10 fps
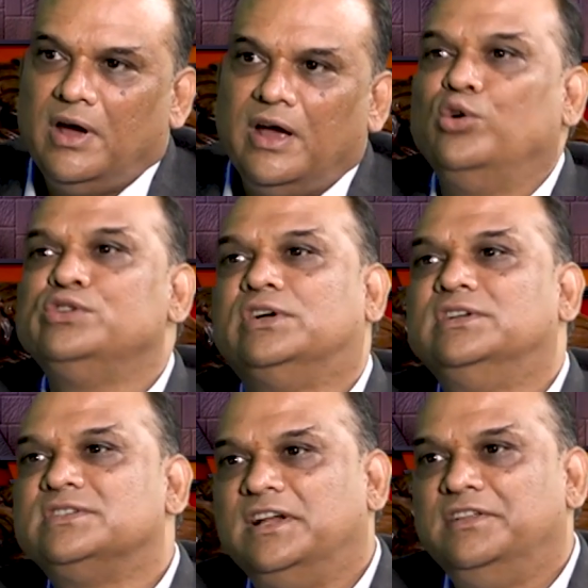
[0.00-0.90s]
I also
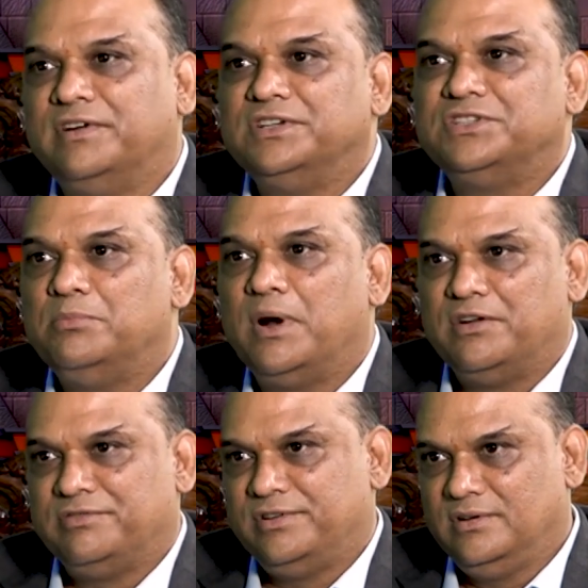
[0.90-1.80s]
understand the functional part
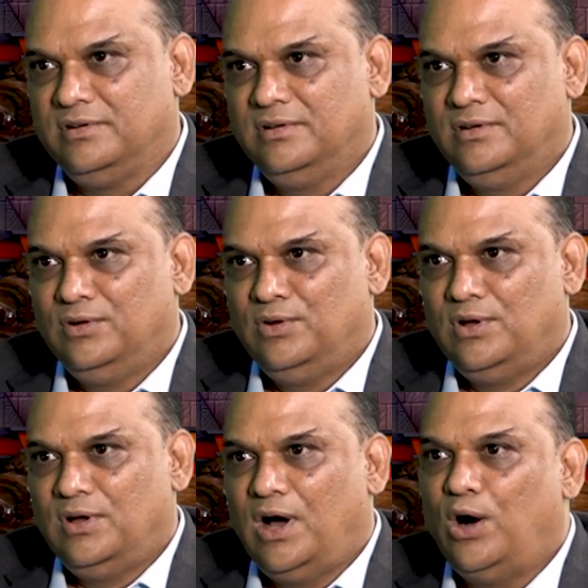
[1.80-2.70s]
of it.
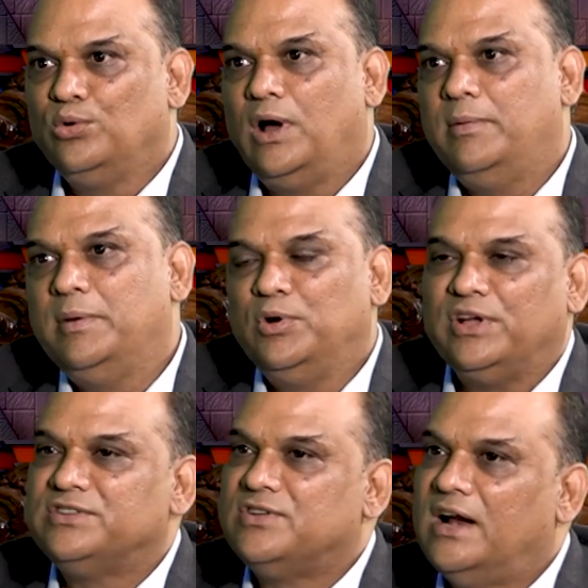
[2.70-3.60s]
How I'm able to
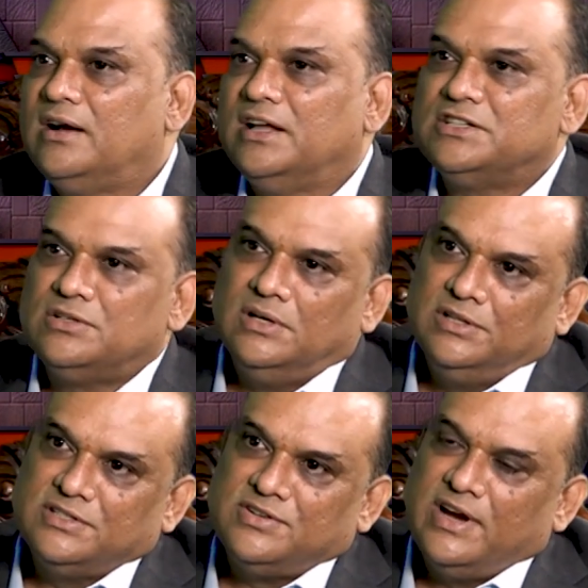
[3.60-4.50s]
extract
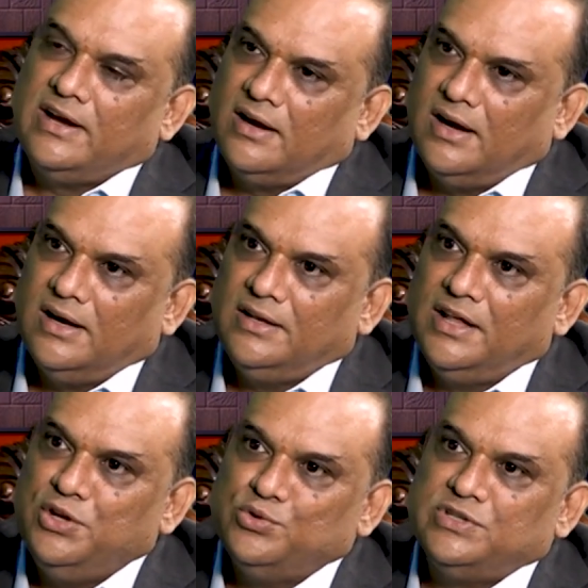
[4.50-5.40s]
this data and
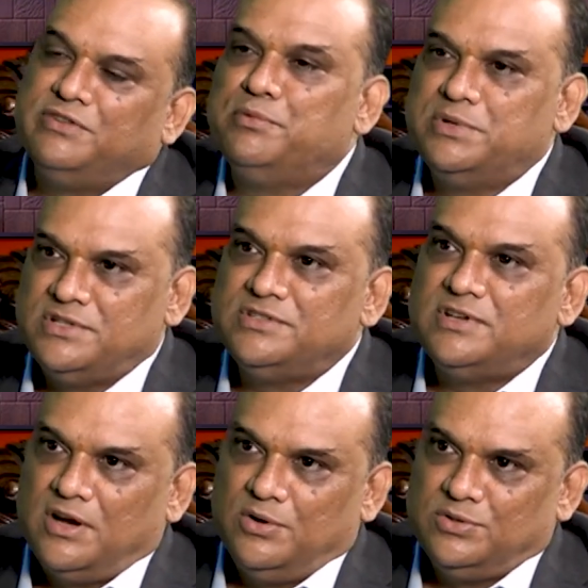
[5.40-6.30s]
then use it for business
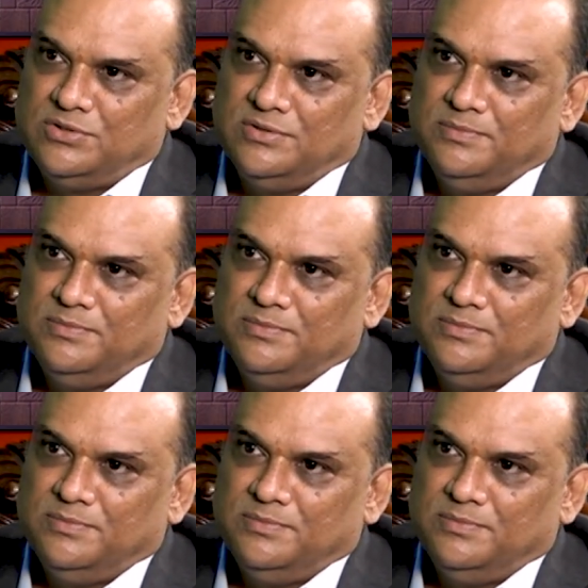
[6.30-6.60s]
scenarios.